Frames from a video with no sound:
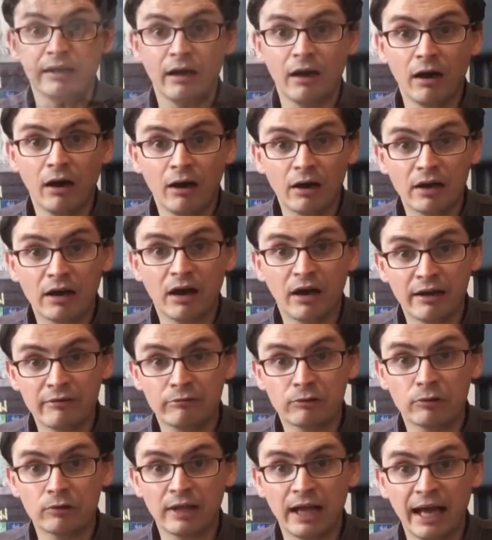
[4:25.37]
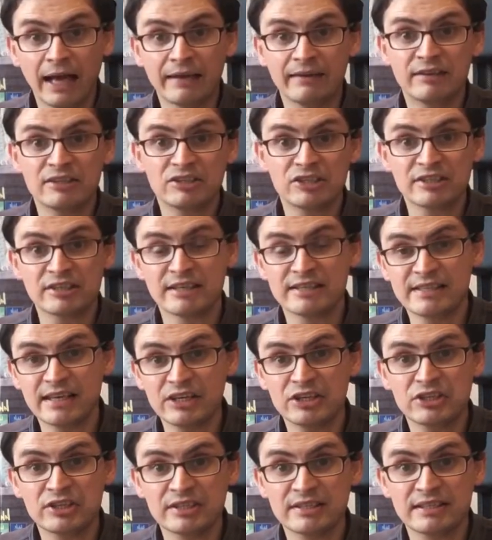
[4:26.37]
archival and
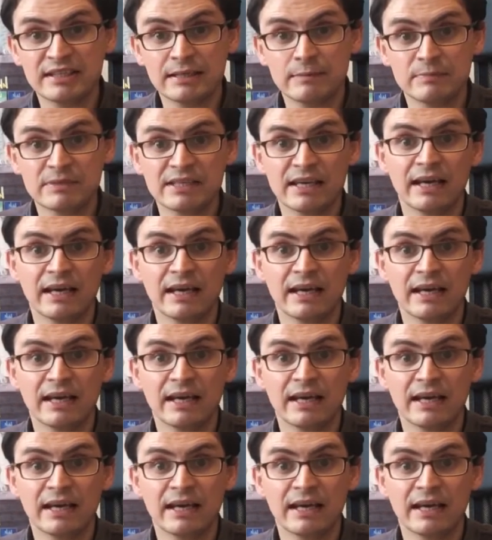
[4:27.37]
digitisation teams